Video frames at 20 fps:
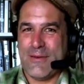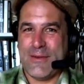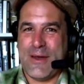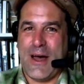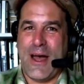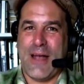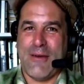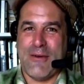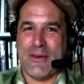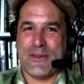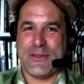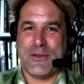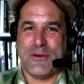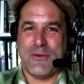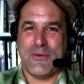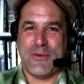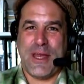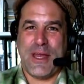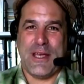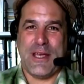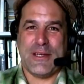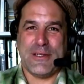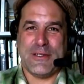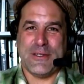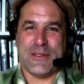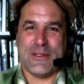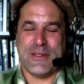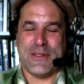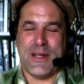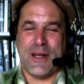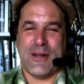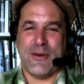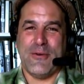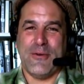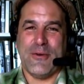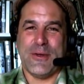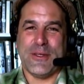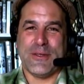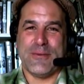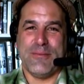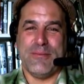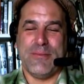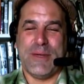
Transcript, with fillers: the high-res certification does not always